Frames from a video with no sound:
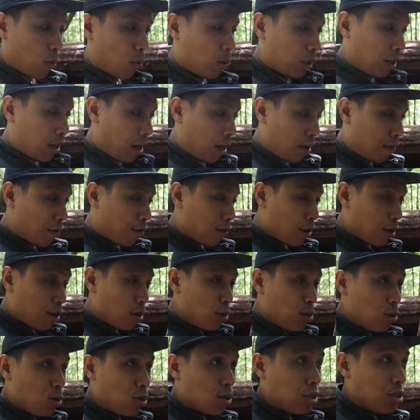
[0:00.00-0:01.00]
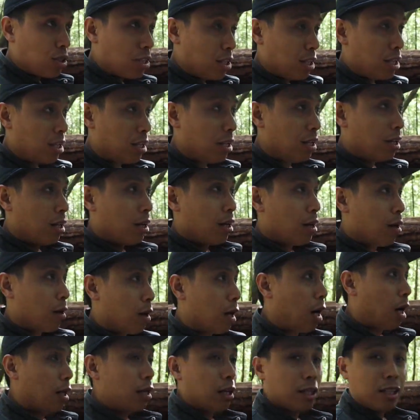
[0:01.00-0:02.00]
Whatever you see
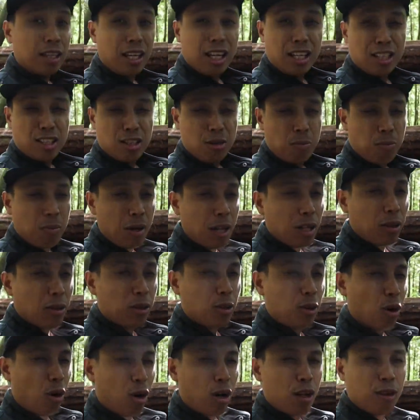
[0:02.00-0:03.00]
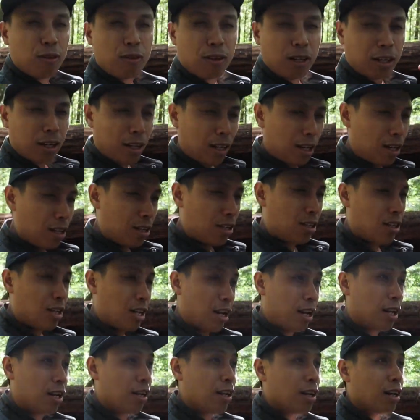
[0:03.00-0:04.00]
that gets built, no, all of the
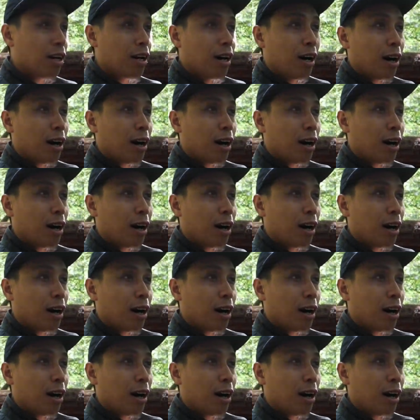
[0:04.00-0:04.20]
kitchen